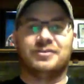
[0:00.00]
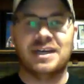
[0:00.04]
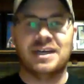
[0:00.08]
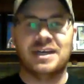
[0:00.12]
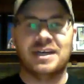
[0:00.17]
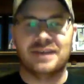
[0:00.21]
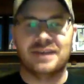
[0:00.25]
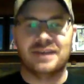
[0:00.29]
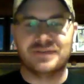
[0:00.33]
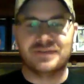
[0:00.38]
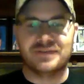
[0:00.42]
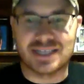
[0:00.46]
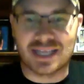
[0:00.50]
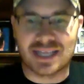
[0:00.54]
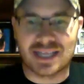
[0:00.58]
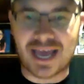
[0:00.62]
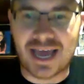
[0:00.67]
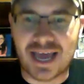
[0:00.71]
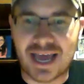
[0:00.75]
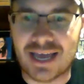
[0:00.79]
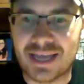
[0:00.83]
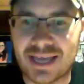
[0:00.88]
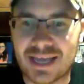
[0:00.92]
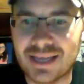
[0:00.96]
Jeff's the
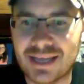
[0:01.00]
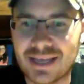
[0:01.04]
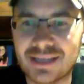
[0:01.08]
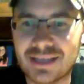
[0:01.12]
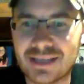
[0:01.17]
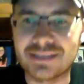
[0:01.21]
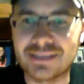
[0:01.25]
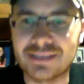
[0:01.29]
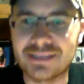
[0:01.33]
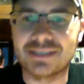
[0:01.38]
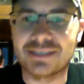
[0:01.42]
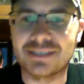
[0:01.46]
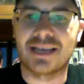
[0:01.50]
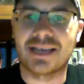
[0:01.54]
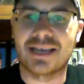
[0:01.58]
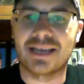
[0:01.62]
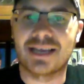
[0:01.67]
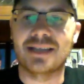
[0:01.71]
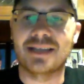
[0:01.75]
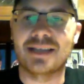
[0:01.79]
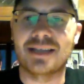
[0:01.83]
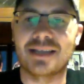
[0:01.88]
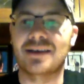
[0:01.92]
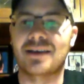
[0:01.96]
guy. He
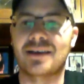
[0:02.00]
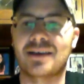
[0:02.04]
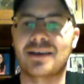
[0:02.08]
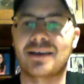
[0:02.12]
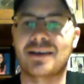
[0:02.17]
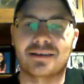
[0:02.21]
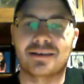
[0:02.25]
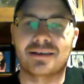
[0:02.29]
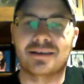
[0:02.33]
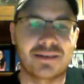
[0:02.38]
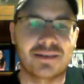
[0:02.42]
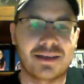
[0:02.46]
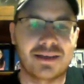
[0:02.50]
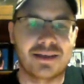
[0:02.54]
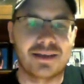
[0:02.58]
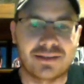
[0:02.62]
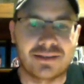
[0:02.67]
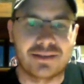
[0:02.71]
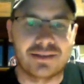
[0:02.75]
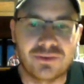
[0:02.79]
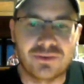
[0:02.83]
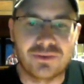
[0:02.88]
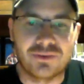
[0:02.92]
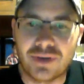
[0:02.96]
said, "Hey,
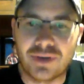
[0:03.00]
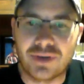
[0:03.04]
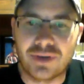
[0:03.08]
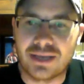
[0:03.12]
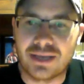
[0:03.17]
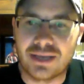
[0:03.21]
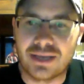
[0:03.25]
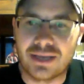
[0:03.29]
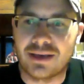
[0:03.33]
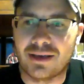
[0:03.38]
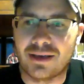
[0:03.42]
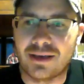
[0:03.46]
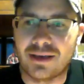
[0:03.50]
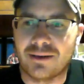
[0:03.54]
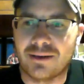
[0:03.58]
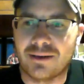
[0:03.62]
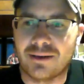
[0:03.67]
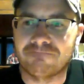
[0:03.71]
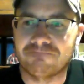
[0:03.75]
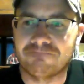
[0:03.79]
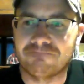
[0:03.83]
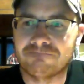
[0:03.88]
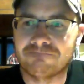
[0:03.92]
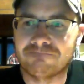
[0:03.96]
do a
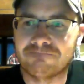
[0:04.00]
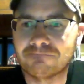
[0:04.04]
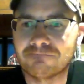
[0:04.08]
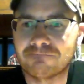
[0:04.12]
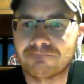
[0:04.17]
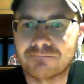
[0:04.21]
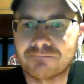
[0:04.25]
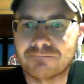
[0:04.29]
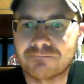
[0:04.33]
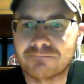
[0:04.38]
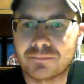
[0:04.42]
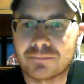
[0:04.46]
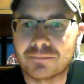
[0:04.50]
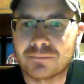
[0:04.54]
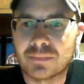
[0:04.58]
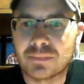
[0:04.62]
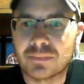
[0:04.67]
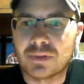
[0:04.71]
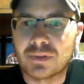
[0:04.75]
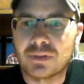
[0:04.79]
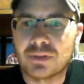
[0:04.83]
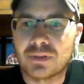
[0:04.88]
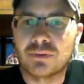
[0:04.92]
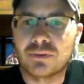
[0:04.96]

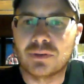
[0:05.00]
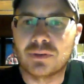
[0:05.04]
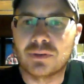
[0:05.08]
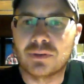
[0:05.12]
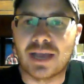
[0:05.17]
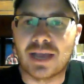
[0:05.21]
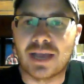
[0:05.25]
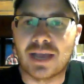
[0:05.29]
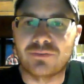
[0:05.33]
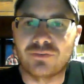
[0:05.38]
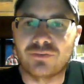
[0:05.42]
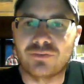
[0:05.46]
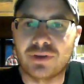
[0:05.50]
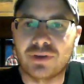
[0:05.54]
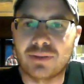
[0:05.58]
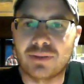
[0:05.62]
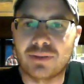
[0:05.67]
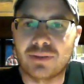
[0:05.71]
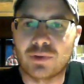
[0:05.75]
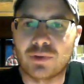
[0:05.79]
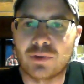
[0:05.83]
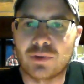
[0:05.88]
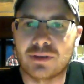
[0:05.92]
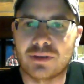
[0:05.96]
live stream
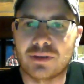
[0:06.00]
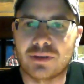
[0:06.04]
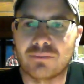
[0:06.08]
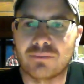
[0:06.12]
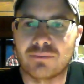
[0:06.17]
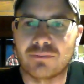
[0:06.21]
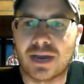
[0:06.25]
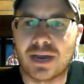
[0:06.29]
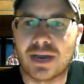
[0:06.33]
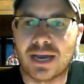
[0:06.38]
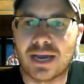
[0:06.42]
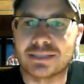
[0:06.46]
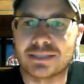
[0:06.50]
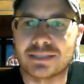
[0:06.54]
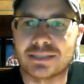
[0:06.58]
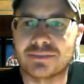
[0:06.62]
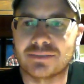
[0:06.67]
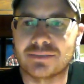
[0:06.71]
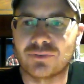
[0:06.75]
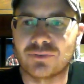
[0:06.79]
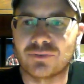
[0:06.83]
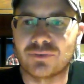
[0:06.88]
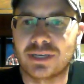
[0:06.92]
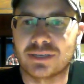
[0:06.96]
with your rods and
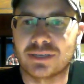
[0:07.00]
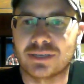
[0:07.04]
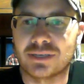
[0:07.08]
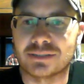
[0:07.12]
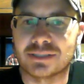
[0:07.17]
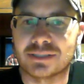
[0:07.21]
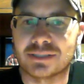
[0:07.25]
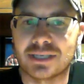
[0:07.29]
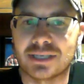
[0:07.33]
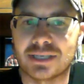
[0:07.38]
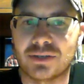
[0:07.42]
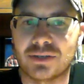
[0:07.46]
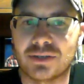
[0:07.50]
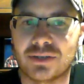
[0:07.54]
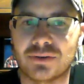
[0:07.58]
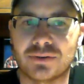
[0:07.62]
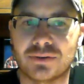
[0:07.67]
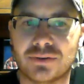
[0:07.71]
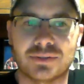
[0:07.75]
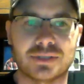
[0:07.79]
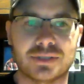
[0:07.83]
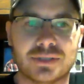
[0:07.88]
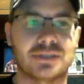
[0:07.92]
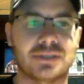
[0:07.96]
reels that you
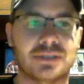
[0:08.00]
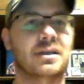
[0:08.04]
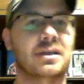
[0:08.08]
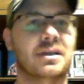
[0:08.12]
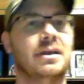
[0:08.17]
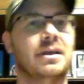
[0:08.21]
use," and